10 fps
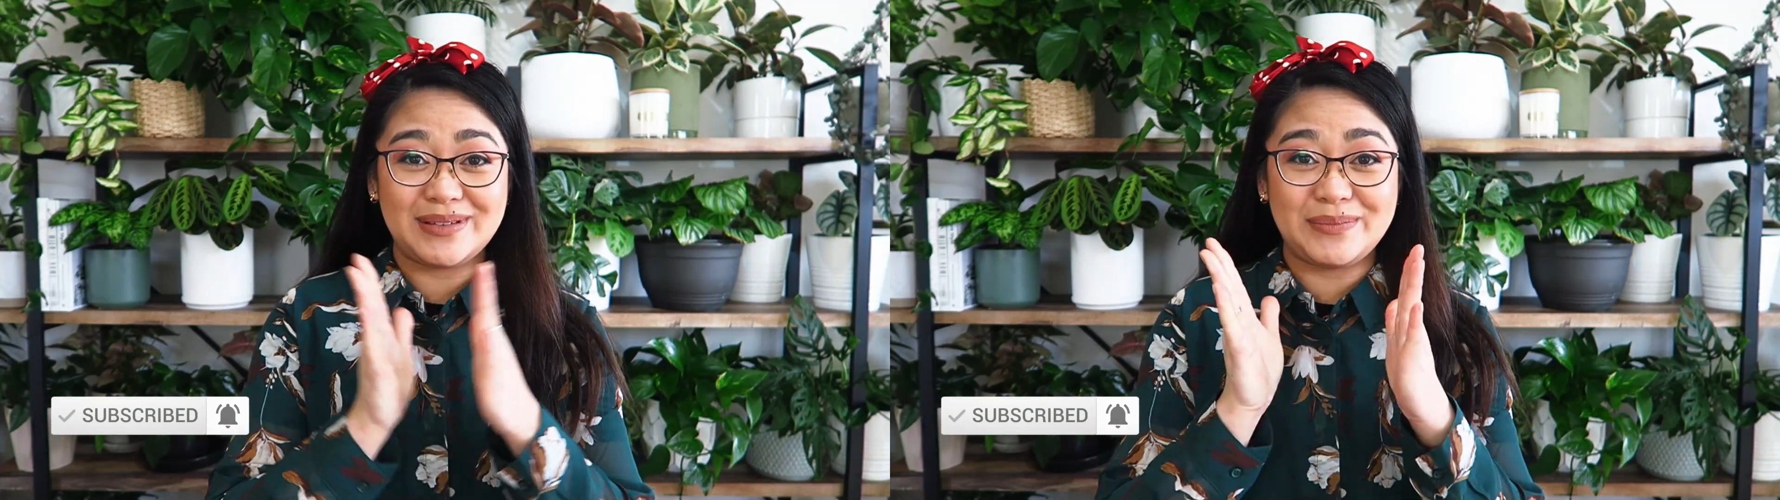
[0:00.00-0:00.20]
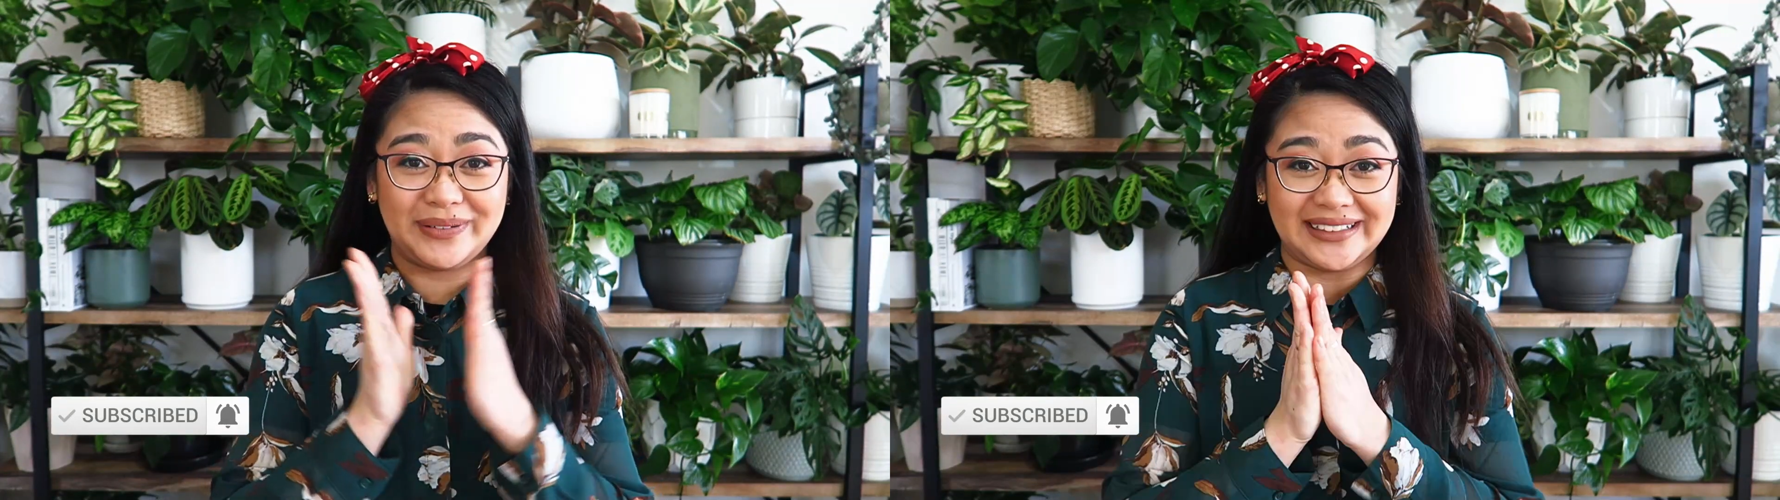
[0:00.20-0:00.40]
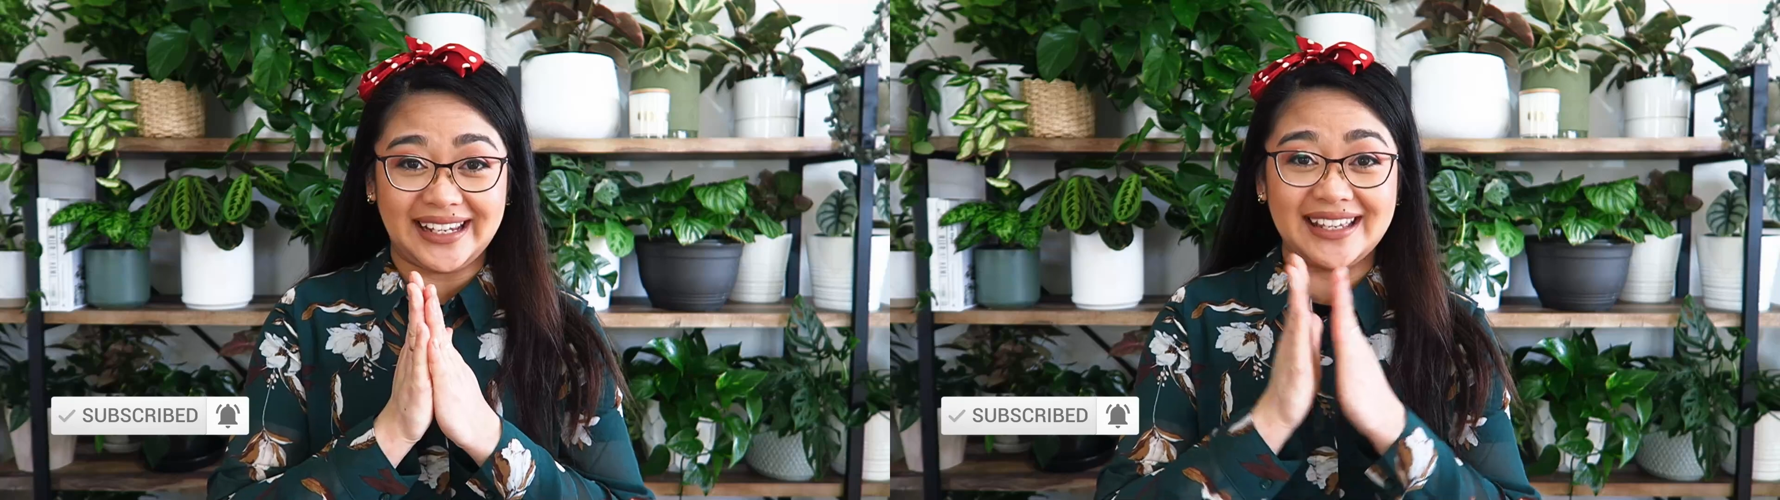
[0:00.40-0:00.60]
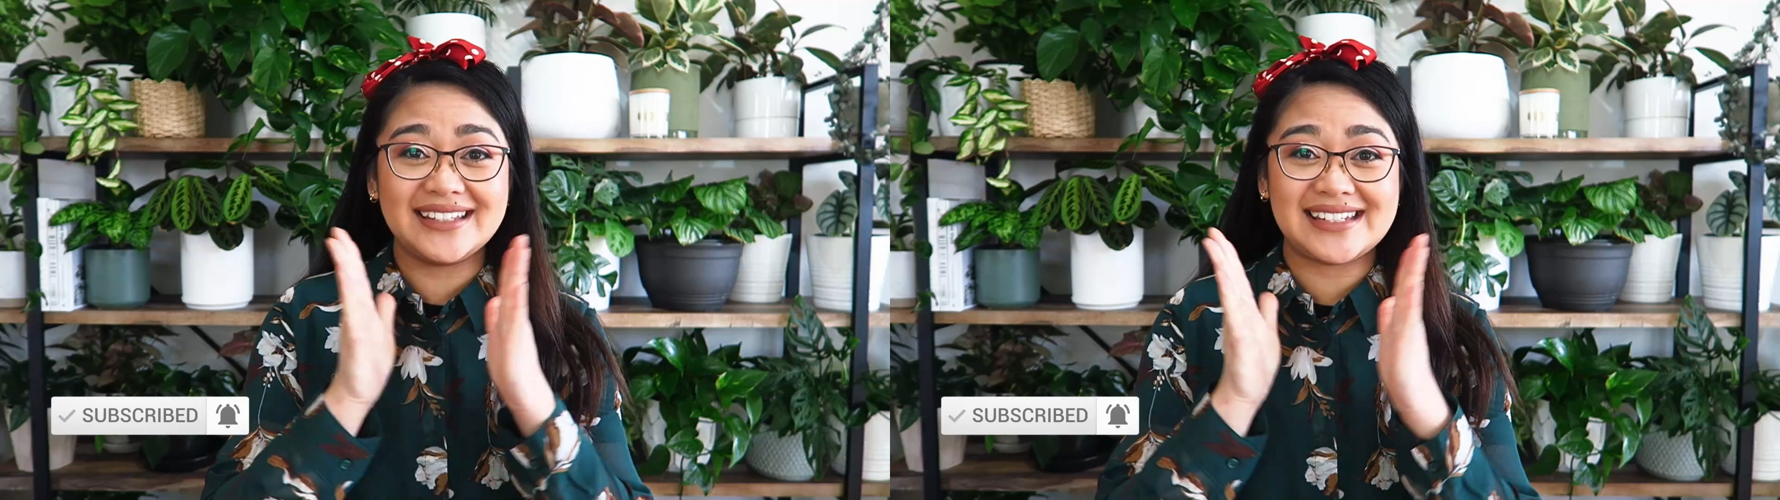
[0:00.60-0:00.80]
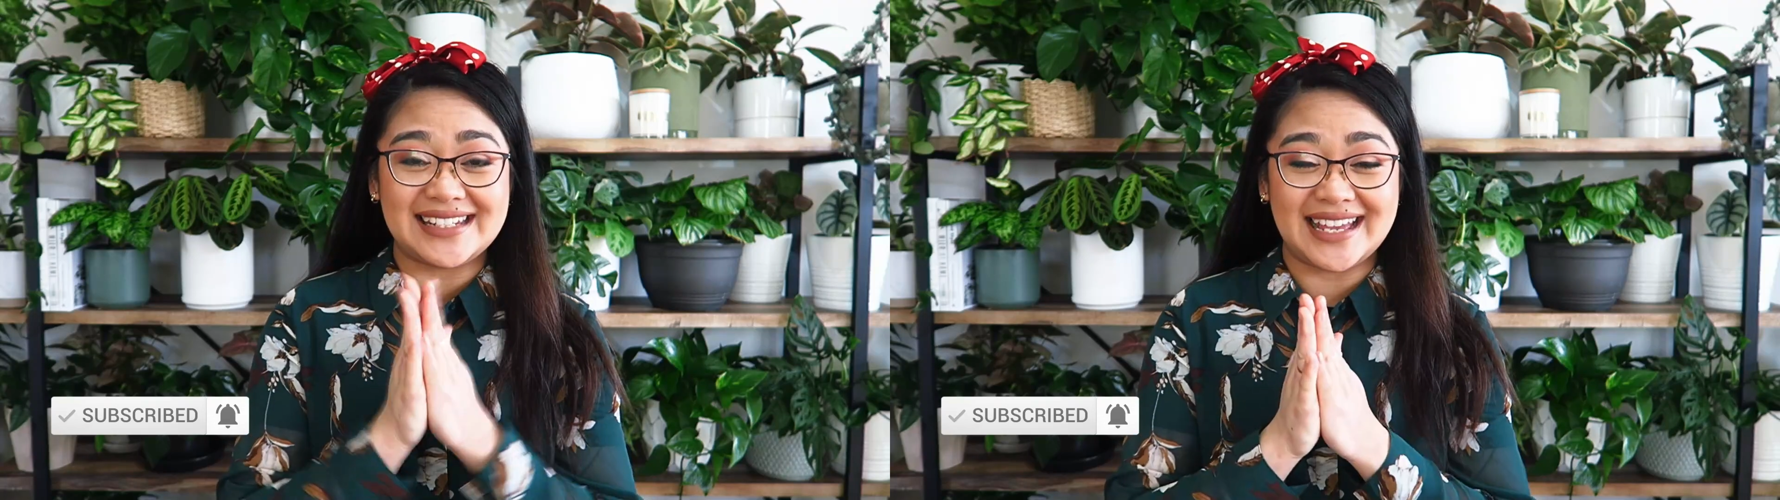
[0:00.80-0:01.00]
to be
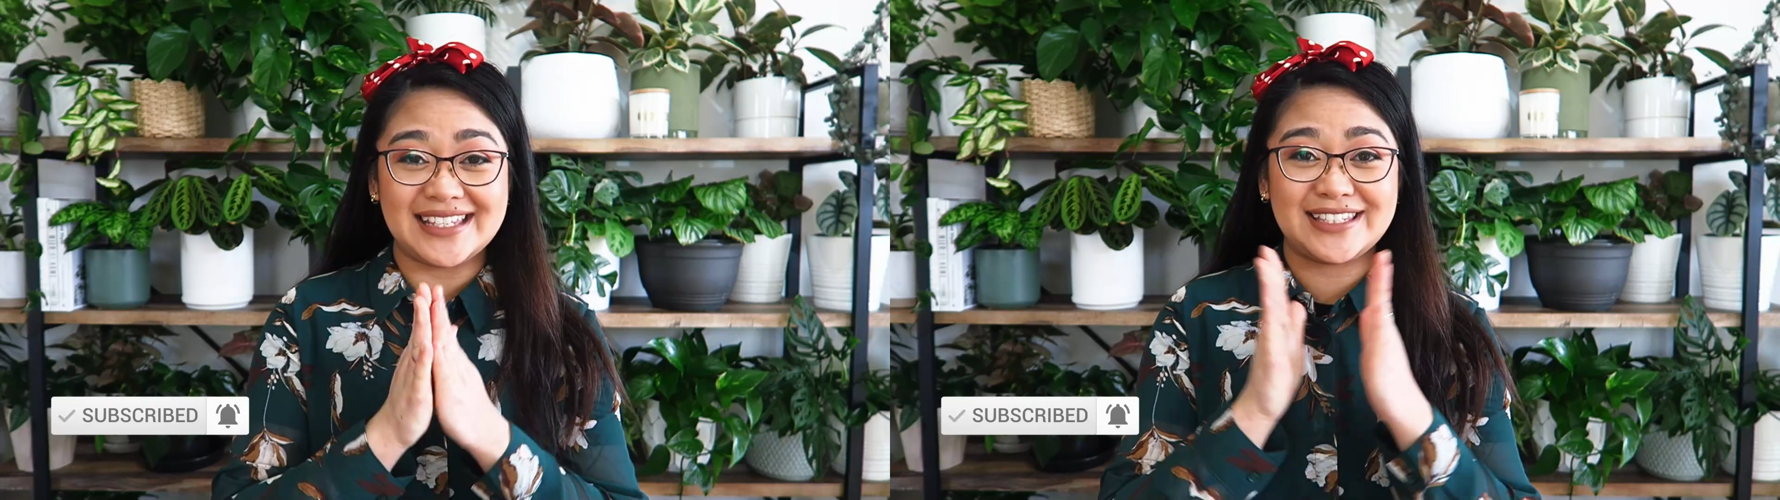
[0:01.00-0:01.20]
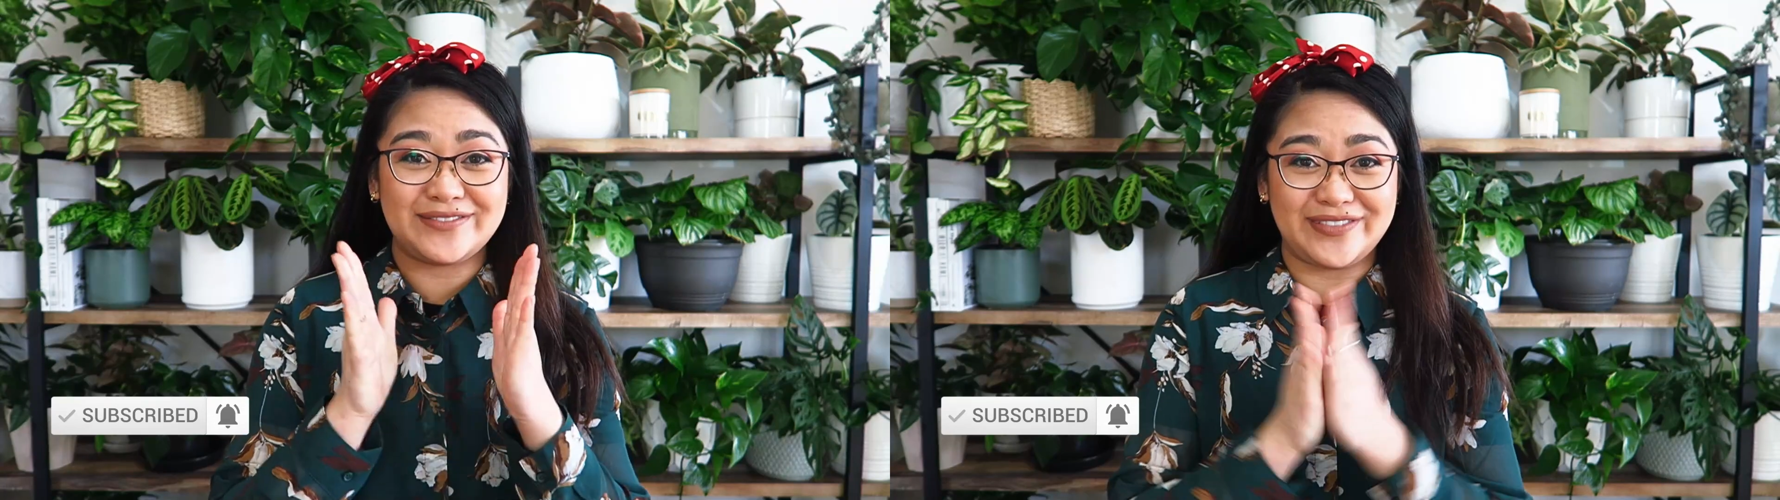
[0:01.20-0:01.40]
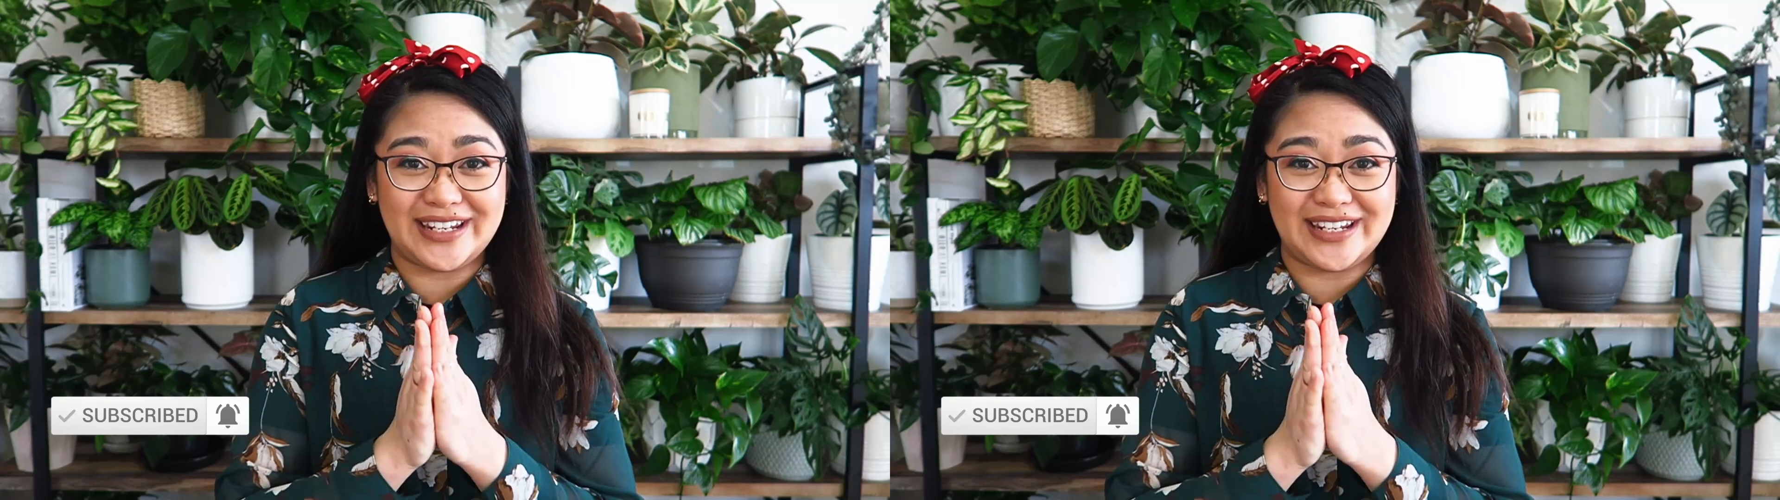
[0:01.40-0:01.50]
bringing today's